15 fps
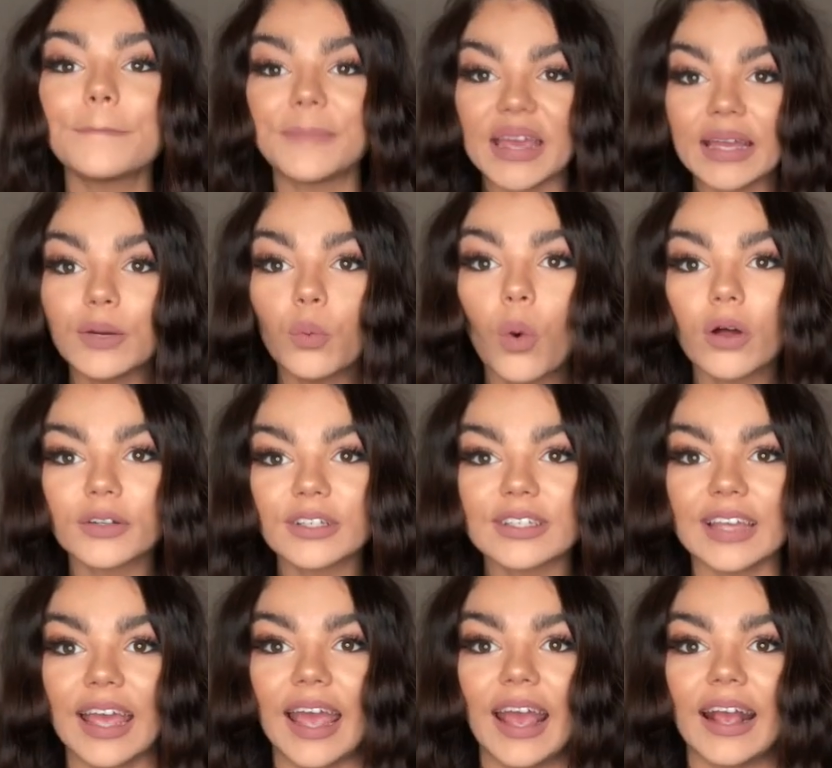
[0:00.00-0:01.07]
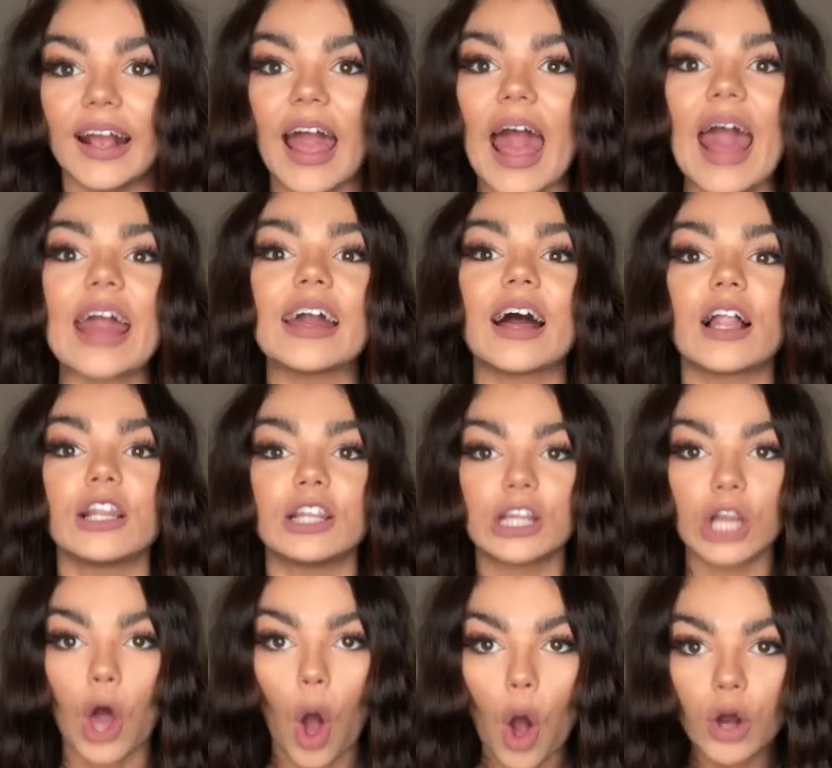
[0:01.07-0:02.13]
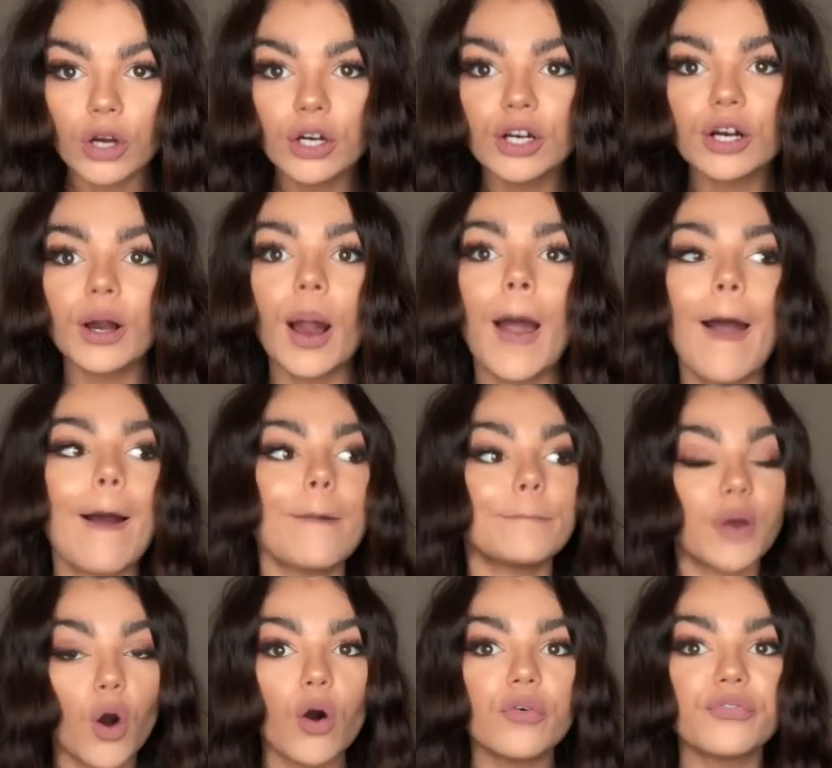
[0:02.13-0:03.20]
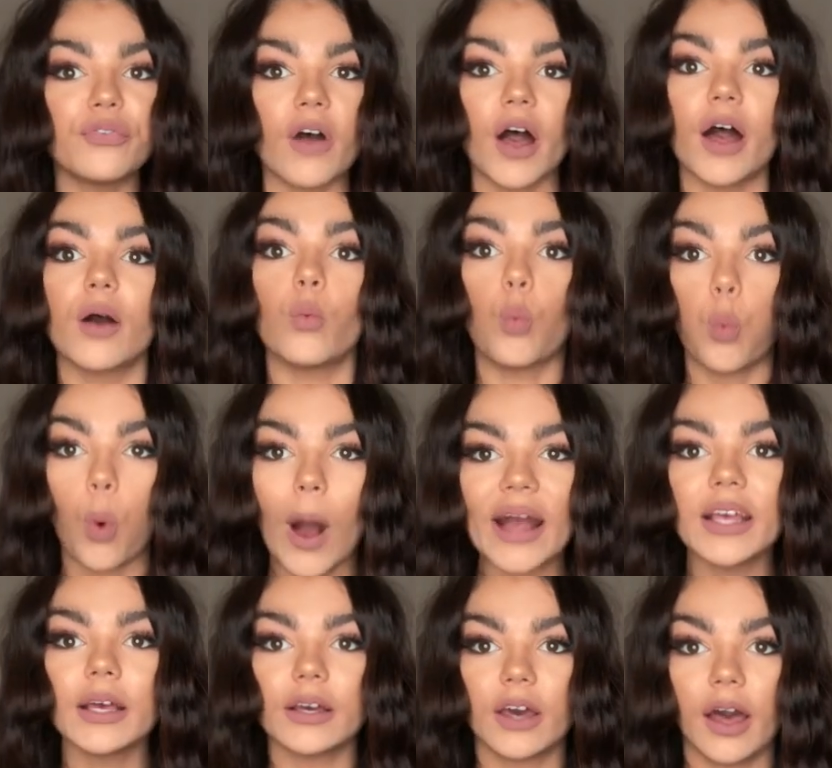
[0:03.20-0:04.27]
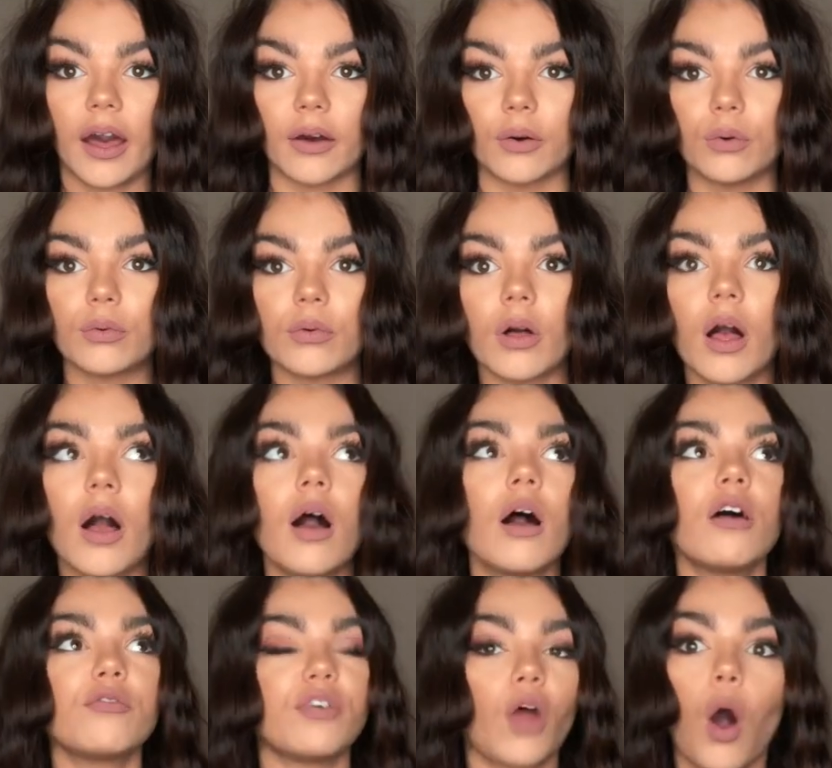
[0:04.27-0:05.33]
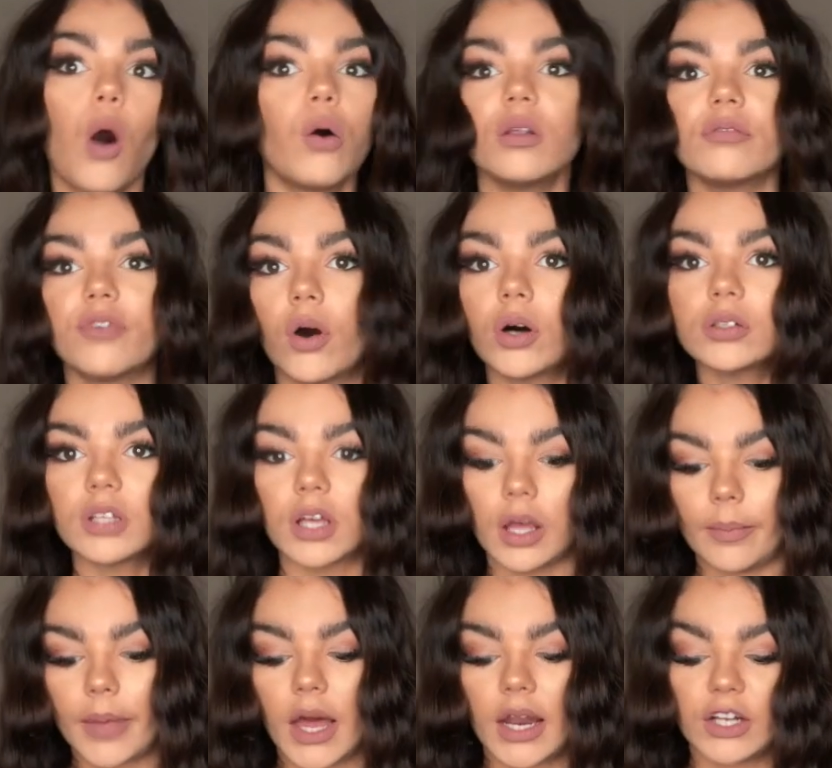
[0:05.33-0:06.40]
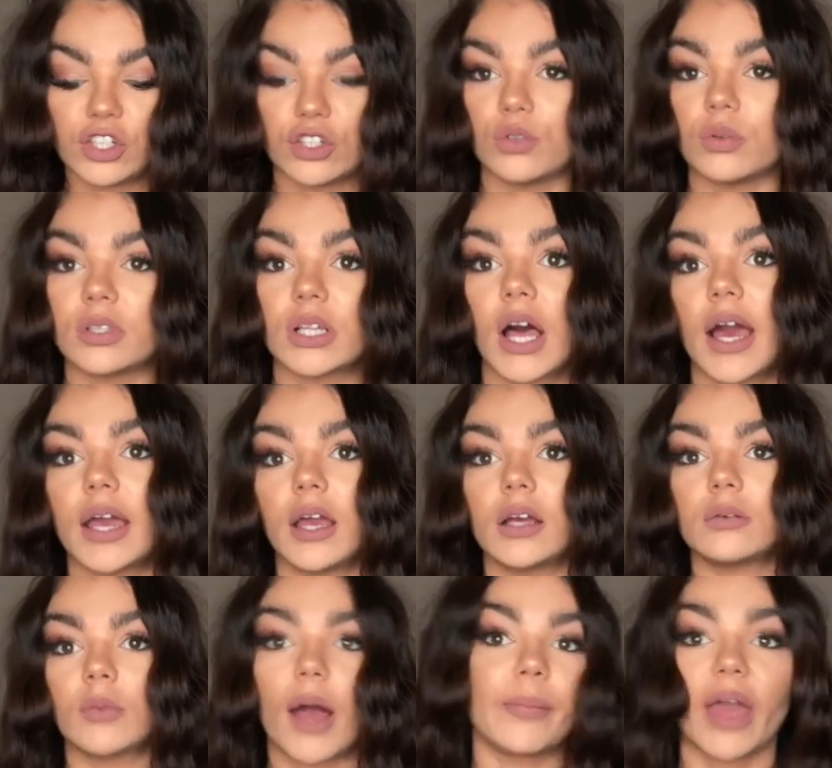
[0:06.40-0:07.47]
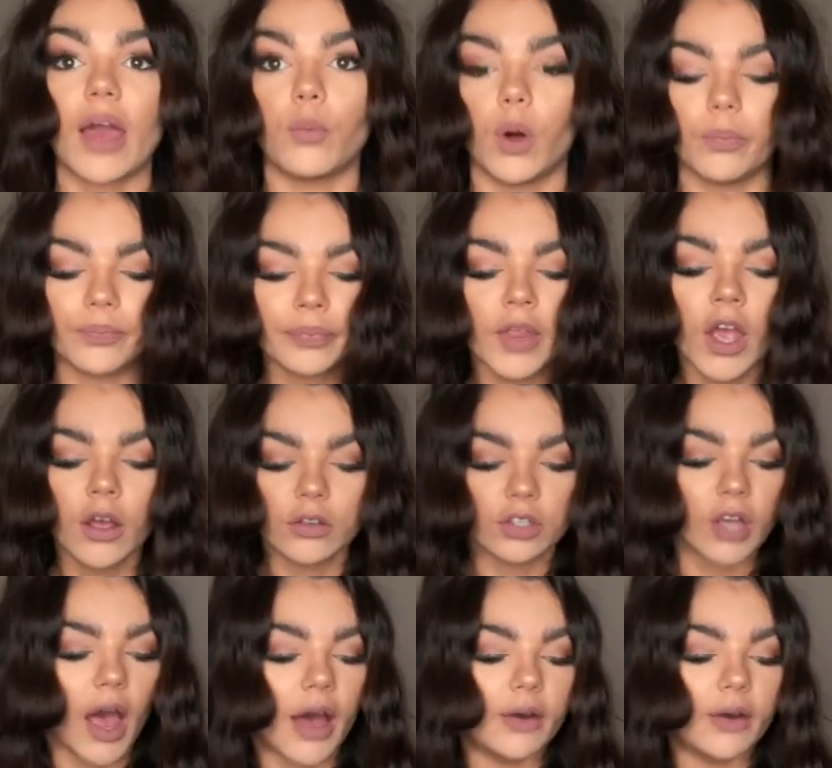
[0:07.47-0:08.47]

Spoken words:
been wanting a long puffer white coat for the whole of autumn, and I just was like, I'm getting one. So,